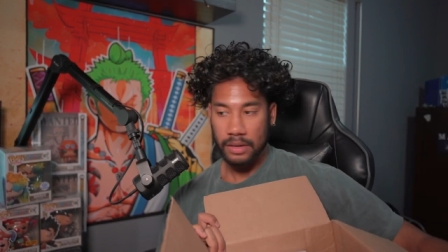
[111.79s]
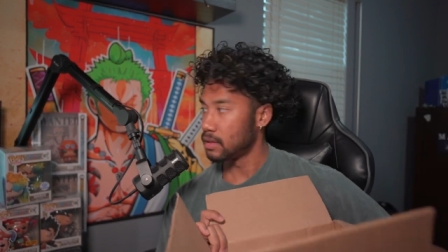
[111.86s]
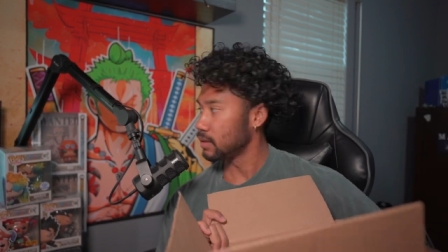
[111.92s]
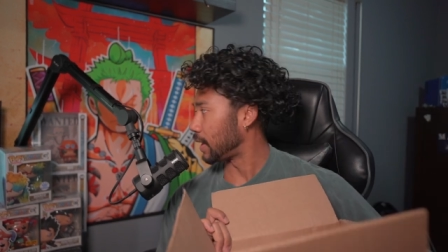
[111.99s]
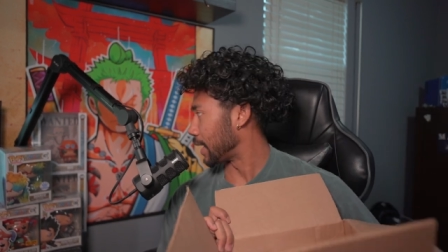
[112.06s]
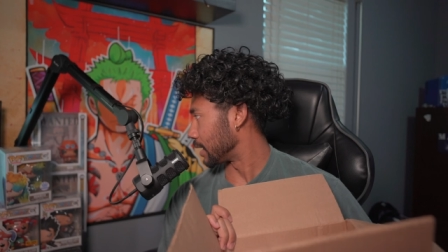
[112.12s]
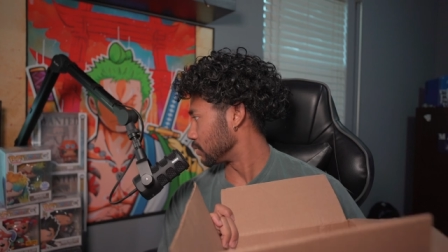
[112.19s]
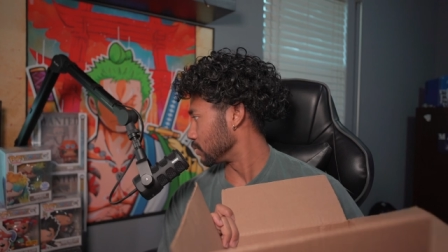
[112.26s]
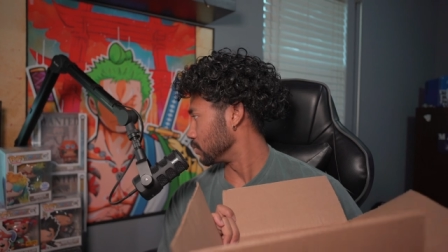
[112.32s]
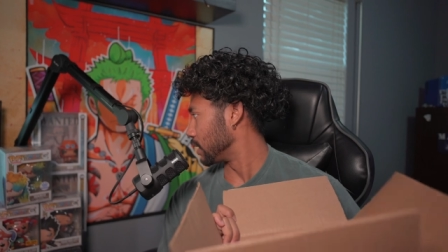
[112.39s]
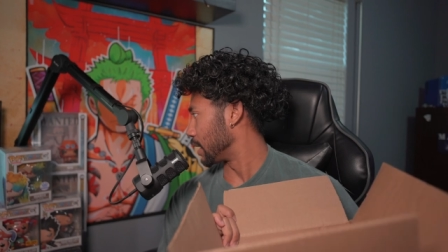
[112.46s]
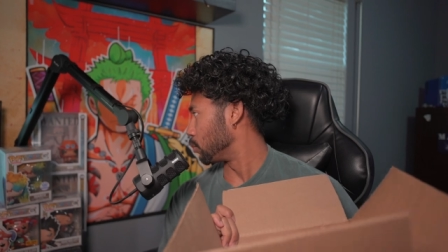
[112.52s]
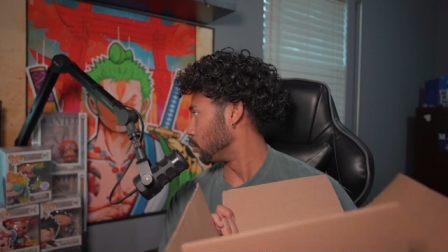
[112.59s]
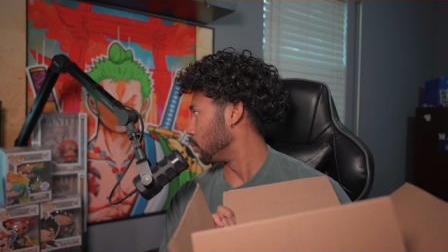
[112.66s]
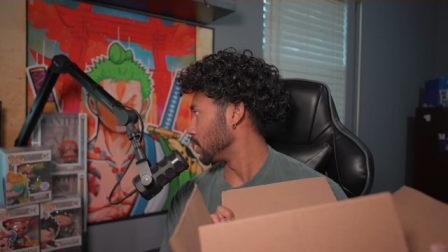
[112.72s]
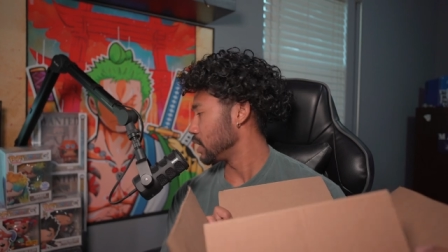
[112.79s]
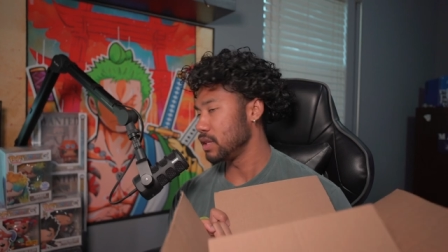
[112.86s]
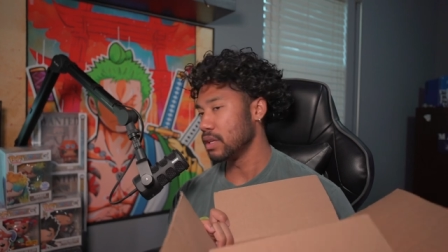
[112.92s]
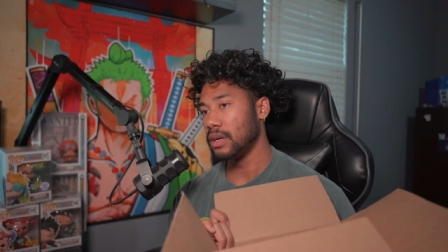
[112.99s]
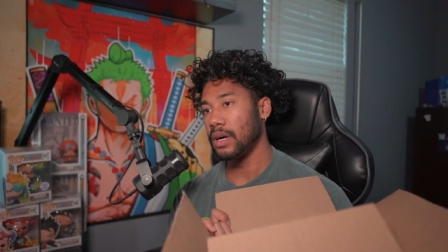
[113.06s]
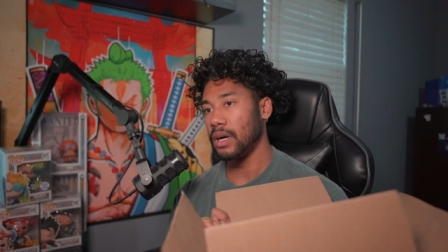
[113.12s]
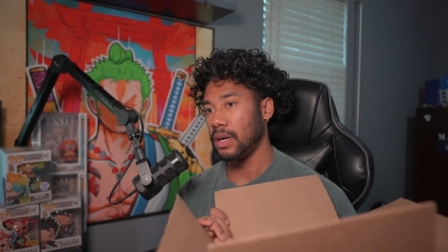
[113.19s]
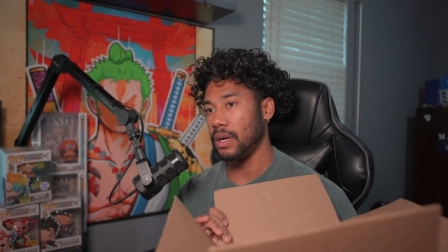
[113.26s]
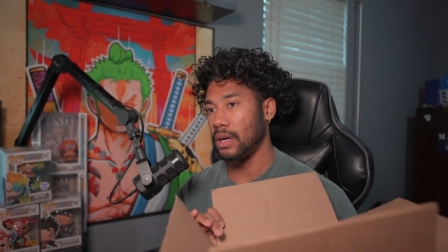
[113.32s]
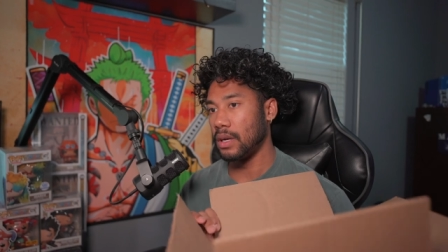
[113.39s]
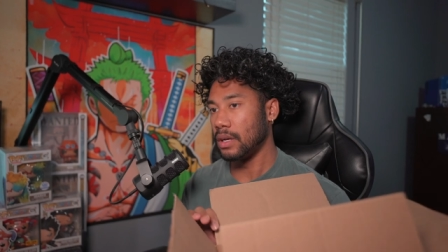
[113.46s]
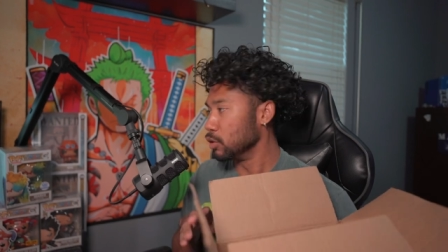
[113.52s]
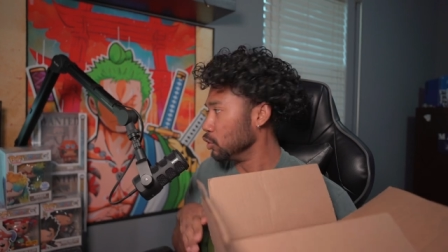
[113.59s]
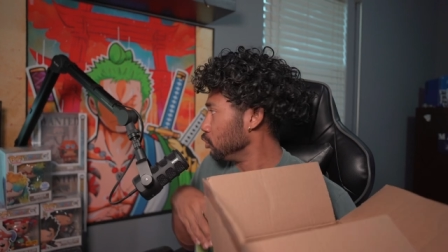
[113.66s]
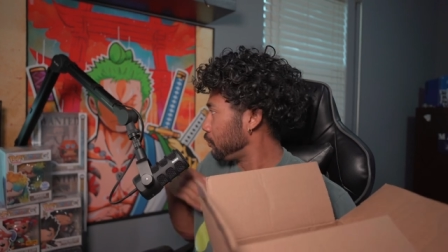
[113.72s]
Like like one of the uh
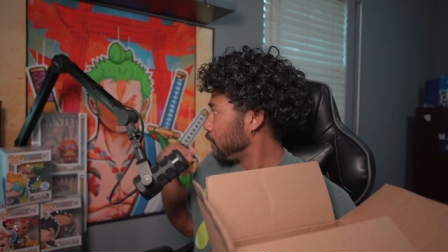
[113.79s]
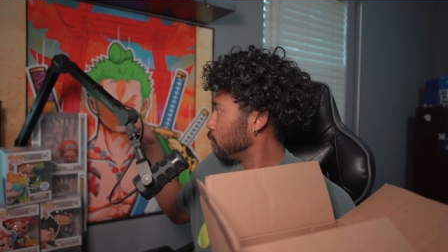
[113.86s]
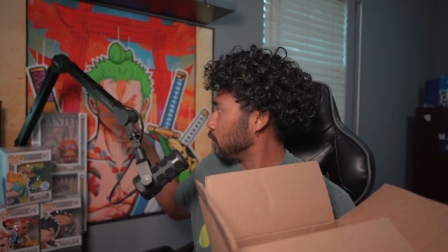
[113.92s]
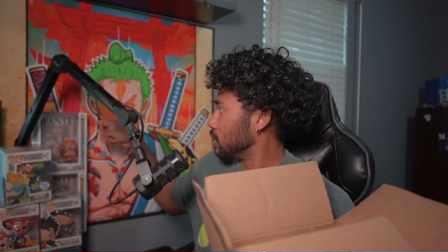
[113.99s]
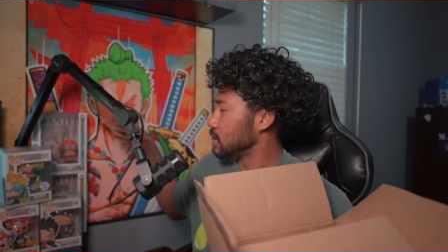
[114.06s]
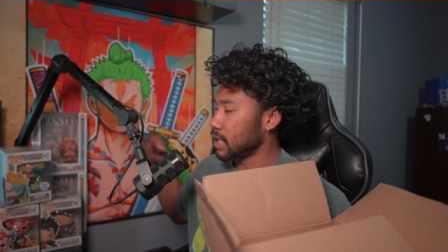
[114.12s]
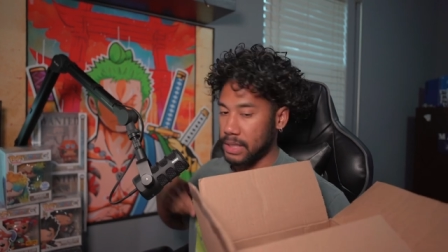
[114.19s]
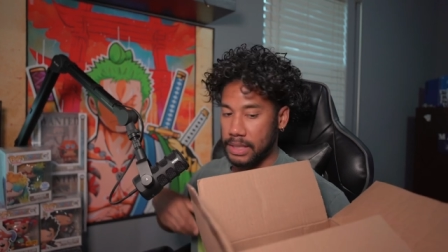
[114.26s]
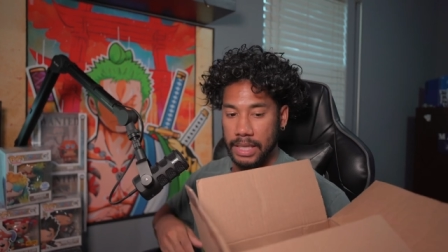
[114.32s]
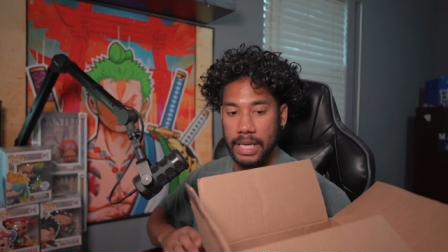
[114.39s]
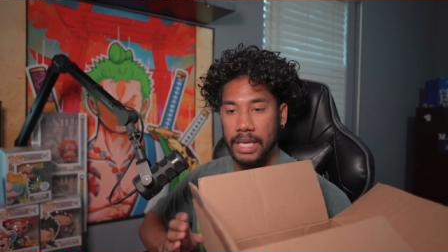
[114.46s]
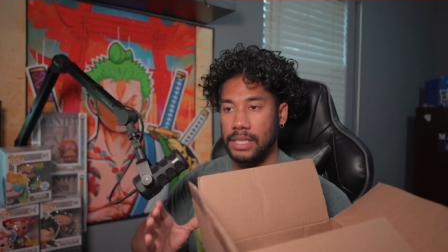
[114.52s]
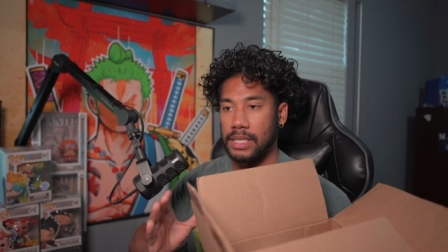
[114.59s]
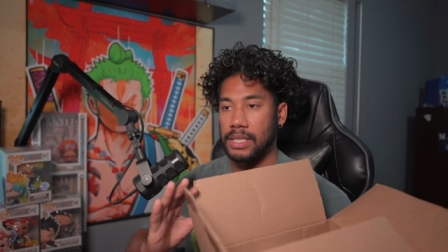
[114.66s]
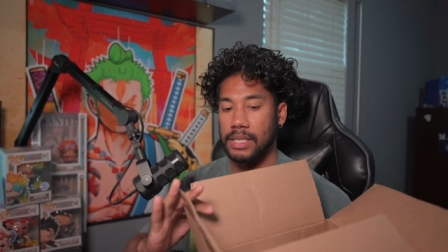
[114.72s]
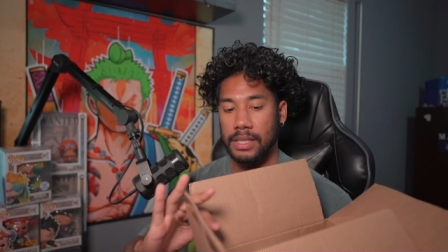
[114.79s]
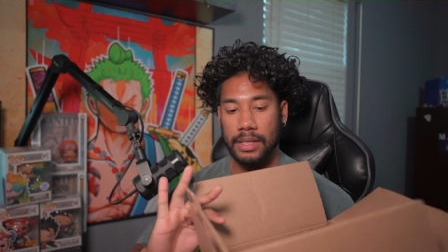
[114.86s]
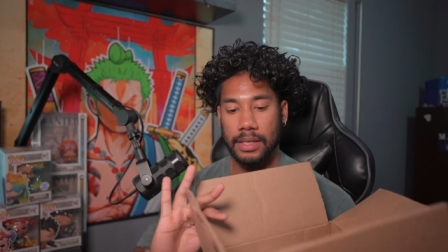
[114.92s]
Luffy ones like this.